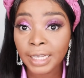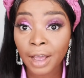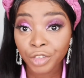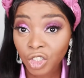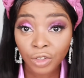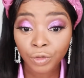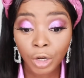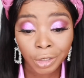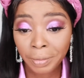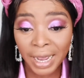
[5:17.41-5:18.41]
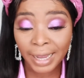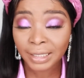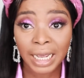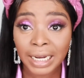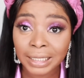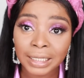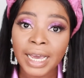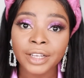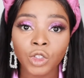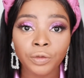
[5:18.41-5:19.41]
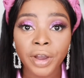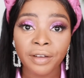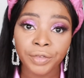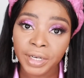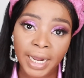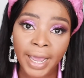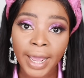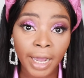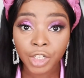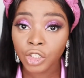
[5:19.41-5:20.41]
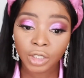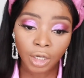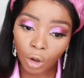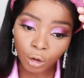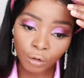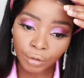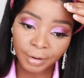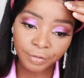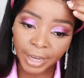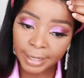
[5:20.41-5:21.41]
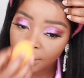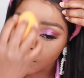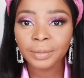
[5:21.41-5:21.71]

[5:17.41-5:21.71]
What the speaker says: I've used it for under my eyes and it's nice, so for every day I can use it all over my face.